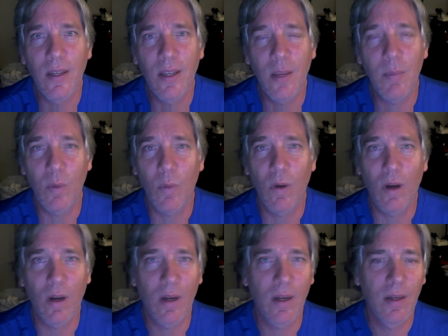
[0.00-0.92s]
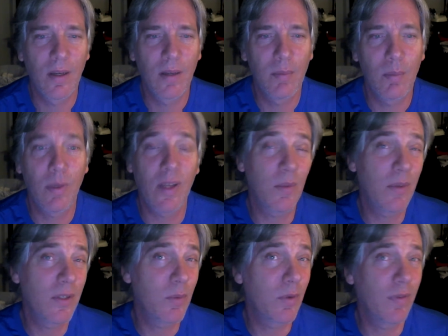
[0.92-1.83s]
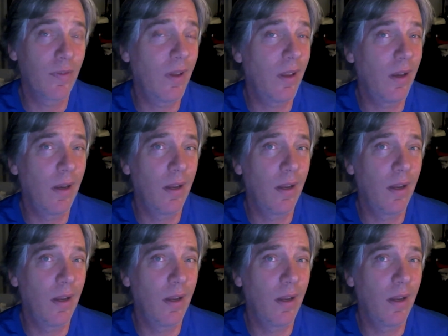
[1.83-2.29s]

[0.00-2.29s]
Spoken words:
in my work, because it makes it more fun.